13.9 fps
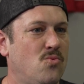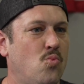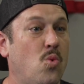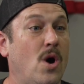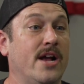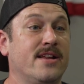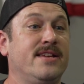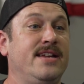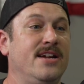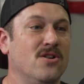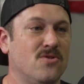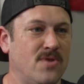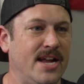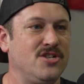what
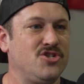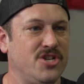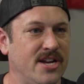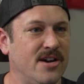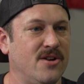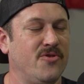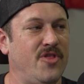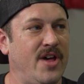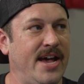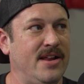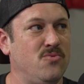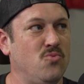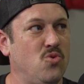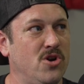gear ratio
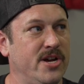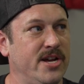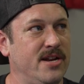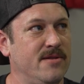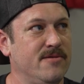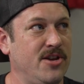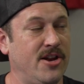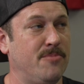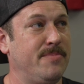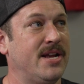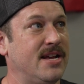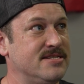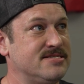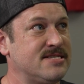then would,
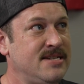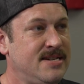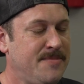because